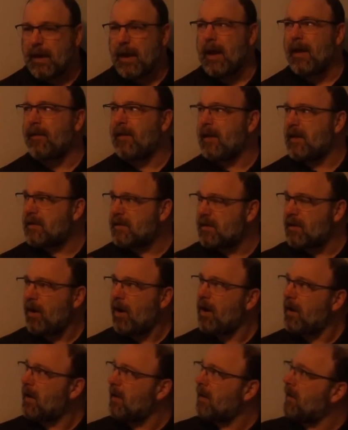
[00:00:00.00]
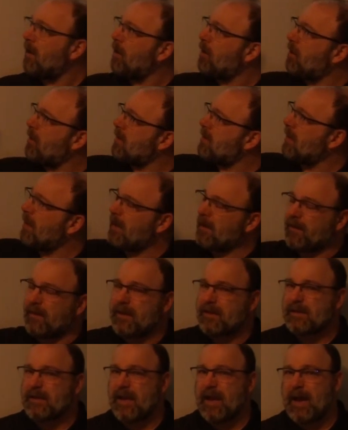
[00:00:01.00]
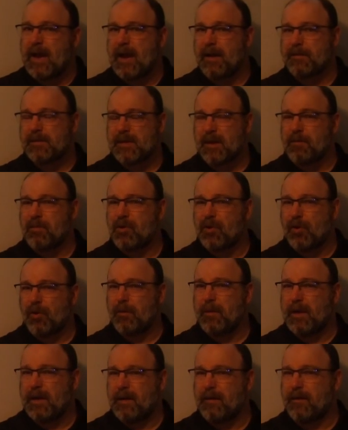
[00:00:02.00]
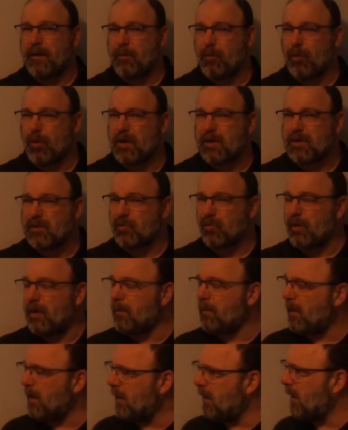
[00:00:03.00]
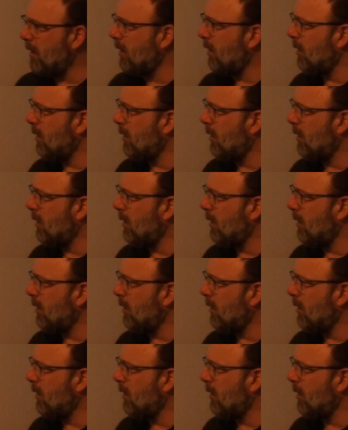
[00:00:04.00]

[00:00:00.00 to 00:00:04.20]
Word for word: and they saw conditions like these camps, I'm sure many of them were extremely